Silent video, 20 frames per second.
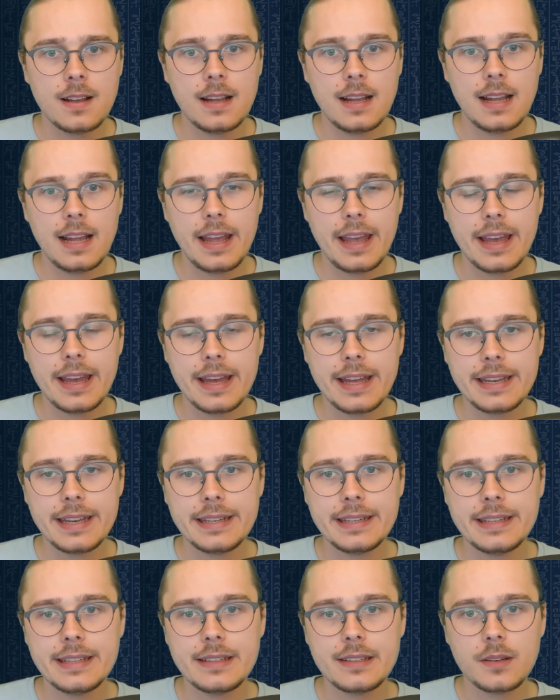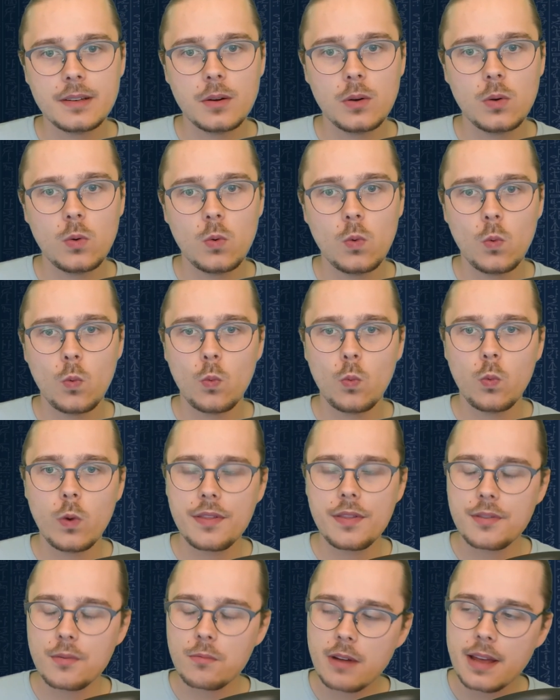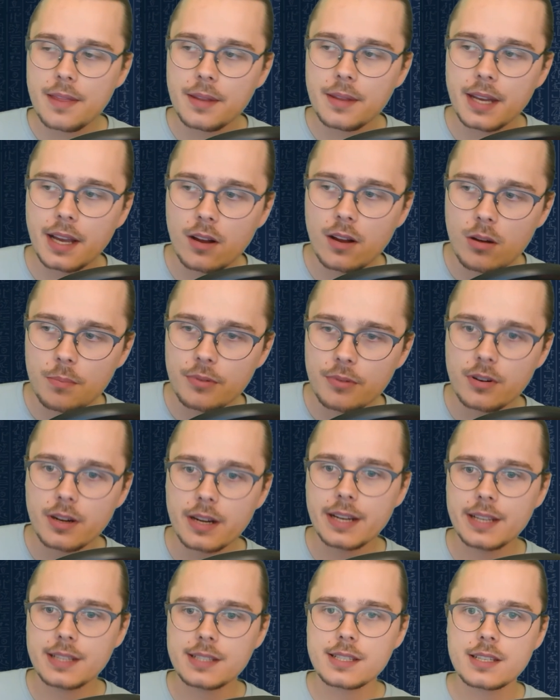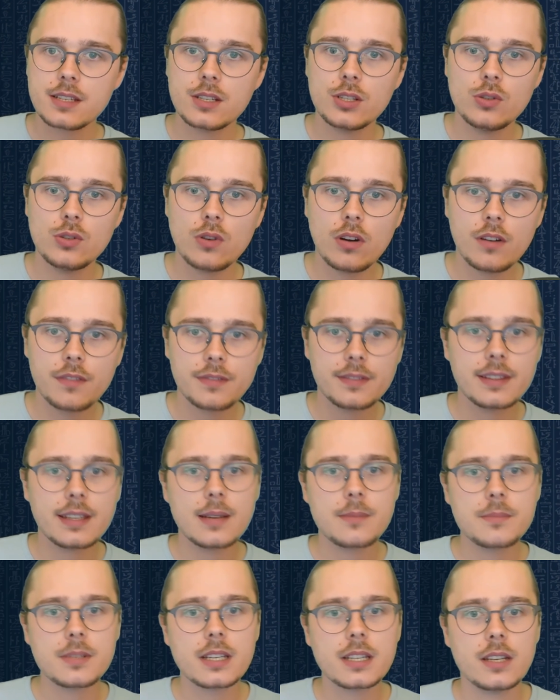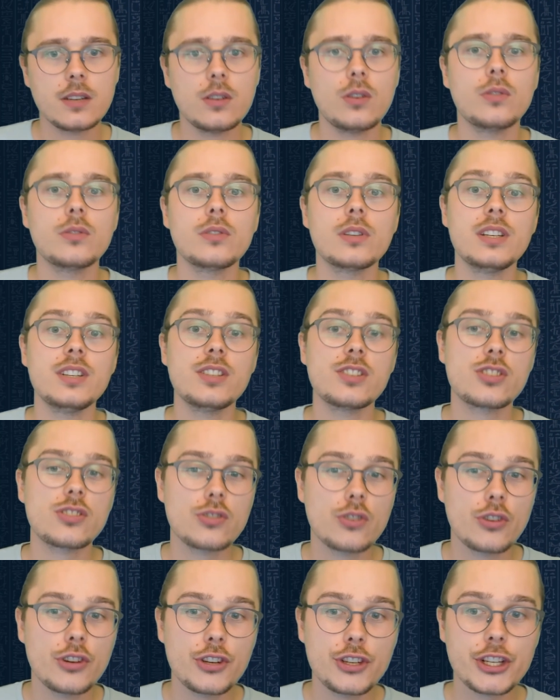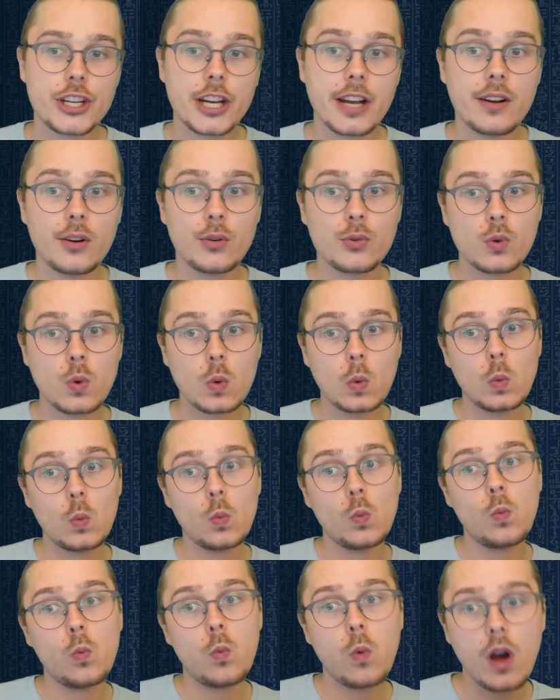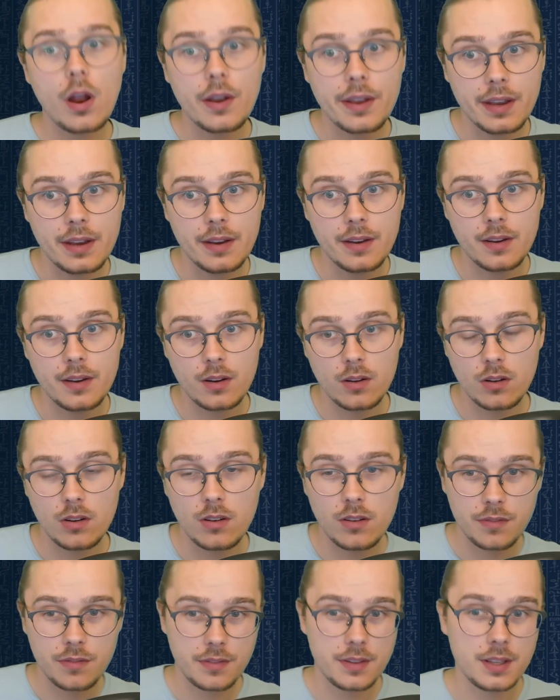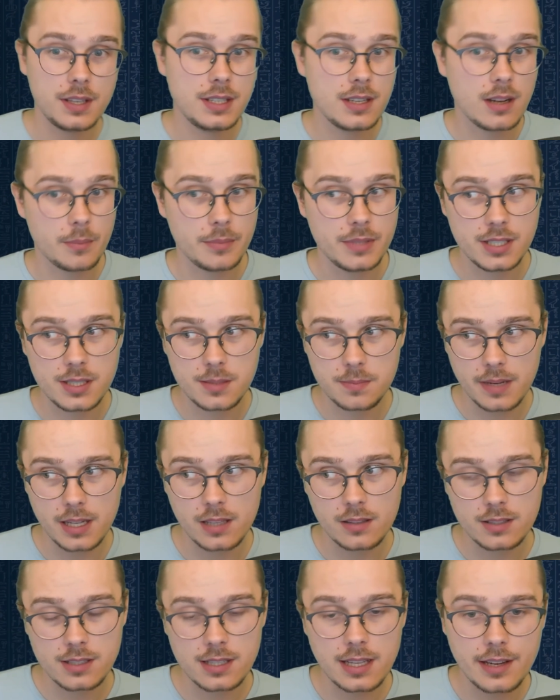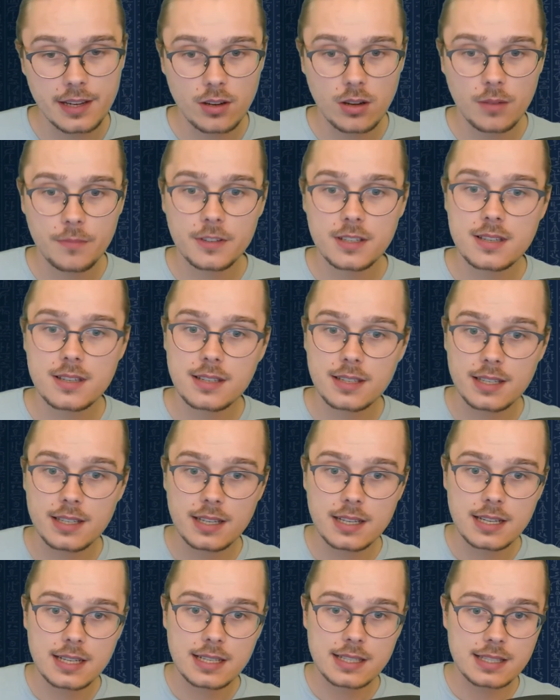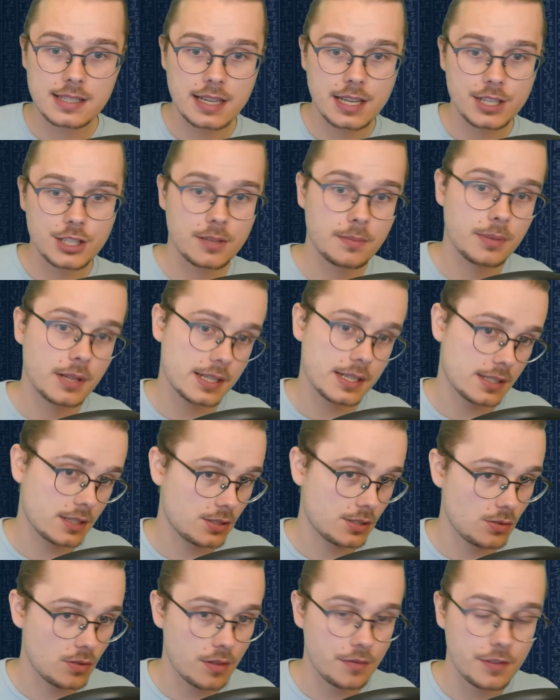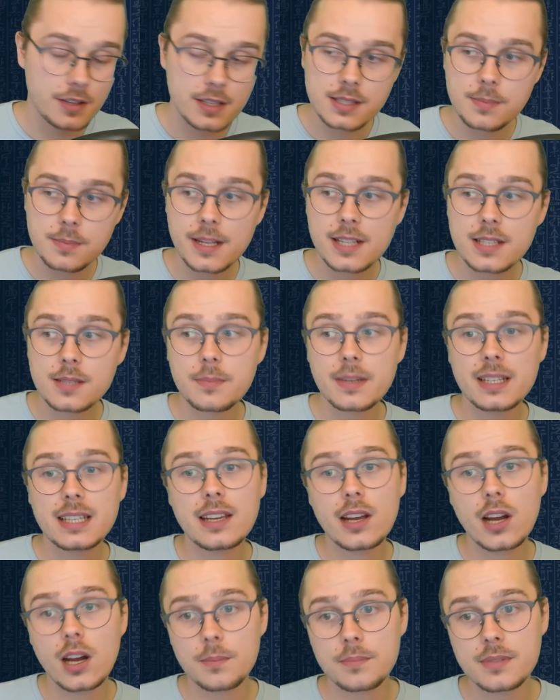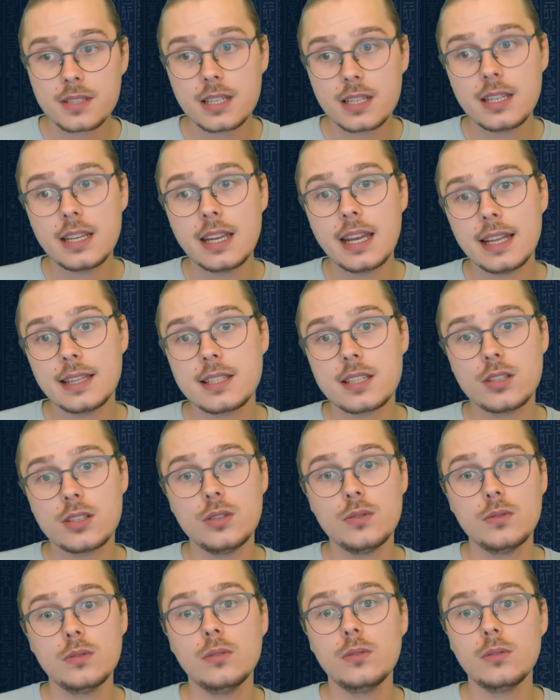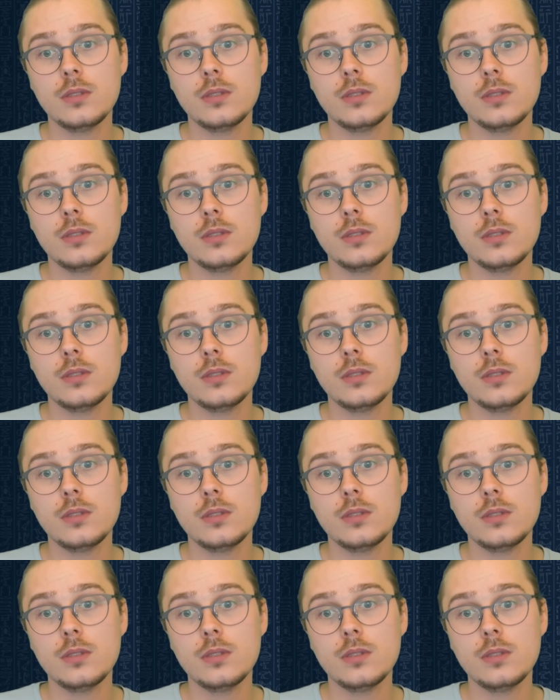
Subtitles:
And with the way the deck operates, you oftentimes can only search out one of the Yummy spells. Like, obviously, Snatchy places you the field spells, but Copsy gets you